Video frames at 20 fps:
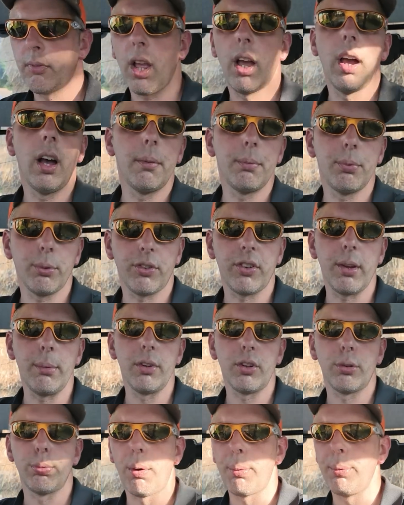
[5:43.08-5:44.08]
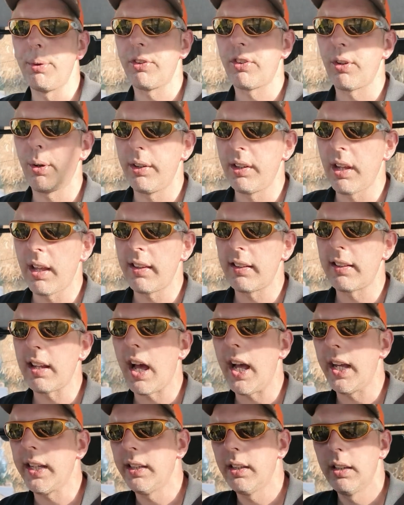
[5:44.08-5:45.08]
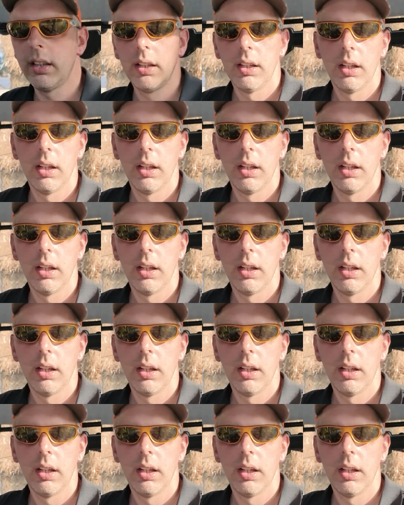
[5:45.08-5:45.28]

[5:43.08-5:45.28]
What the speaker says: Well, similar to what we were doing the other day.